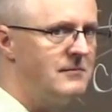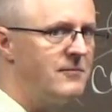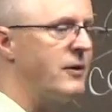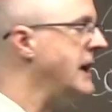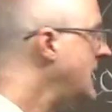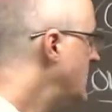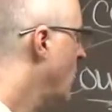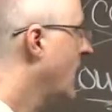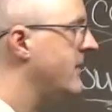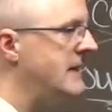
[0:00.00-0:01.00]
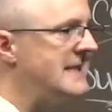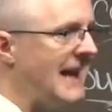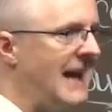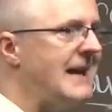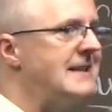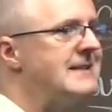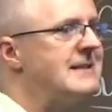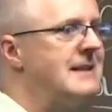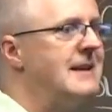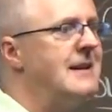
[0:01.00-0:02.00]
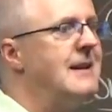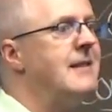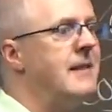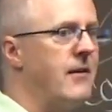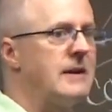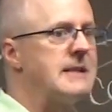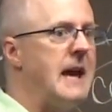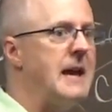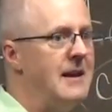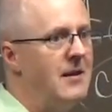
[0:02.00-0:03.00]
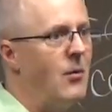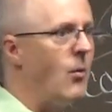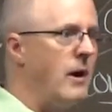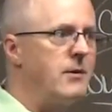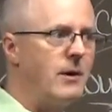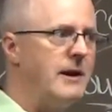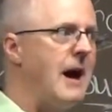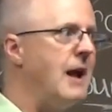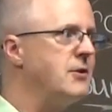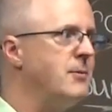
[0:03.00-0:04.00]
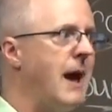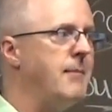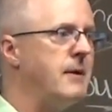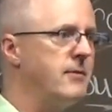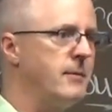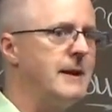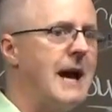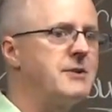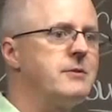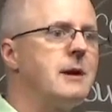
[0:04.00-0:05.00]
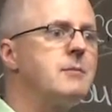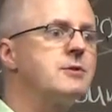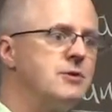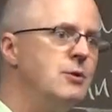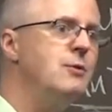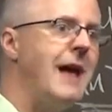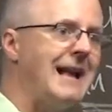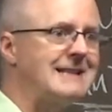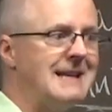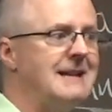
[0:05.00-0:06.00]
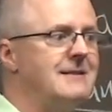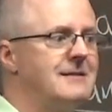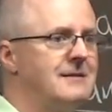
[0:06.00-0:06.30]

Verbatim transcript: For each one of these A's, there is a one-to-one and onto mapping from the natural numbers to that set,